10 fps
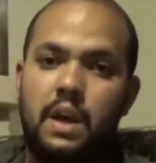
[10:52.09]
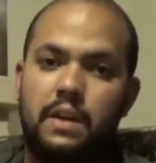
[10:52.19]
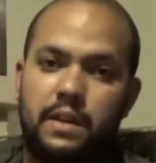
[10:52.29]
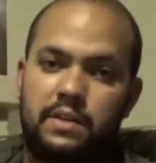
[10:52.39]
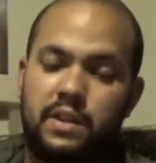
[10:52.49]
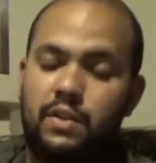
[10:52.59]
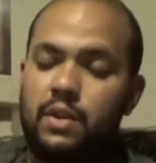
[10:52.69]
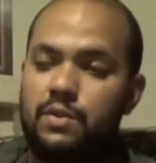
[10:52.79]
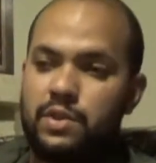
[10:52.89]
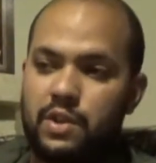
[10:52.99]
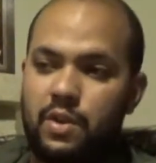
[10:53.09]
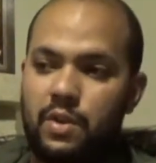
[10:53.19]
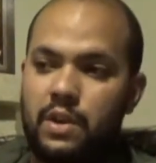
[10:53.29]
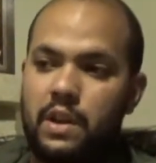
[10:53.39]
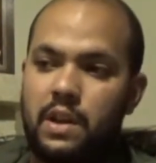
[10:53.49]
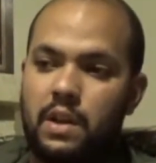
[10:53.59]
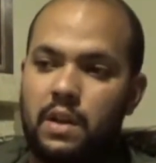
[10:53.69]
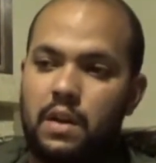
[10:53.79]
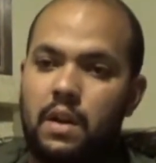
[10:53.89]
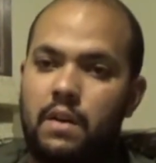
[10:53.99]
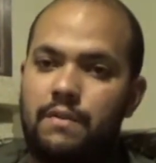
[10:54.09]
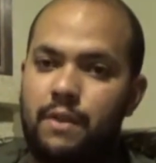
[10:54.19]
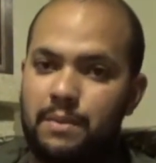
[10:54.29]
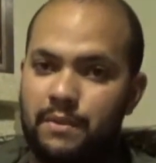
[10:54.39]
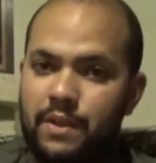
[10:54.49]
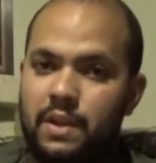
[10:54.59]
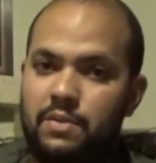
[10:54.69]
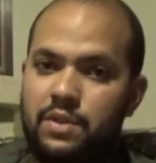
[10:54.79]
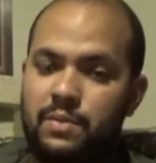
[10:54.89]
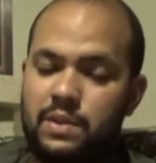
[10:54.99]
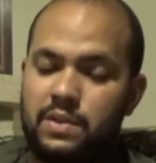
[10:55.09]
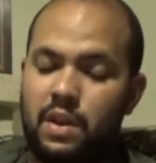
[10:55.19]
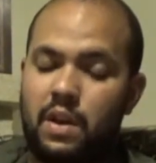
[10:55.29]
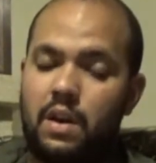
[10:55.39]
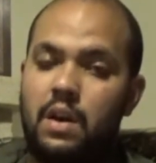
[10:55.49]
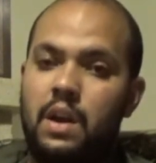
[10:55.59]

Next thing you know, security, from the videos that we saw,